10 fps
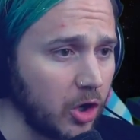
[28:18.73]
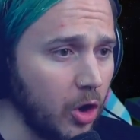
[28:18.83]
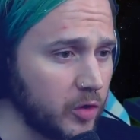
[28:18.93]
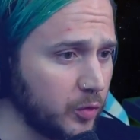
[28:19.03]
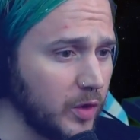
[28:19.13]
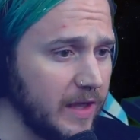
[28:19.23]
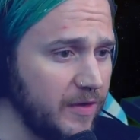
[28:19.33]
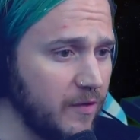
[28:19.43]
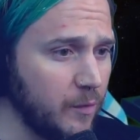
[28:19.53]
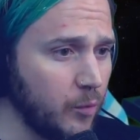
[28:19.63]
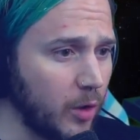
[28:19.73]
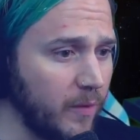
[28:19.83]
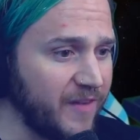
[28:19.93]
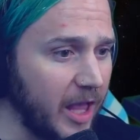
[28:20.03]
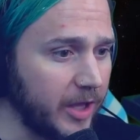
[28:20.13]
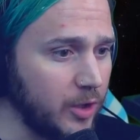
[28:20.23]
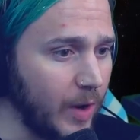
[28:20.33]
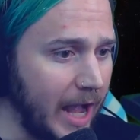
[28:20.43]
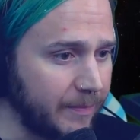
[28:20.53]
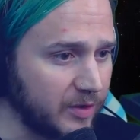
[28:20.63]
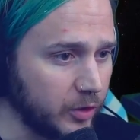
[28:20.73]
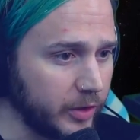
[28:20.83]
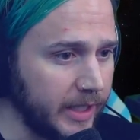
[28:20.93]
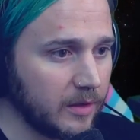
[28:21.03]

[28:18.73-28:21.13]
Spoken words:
Hulks will give you more value. Absolutely.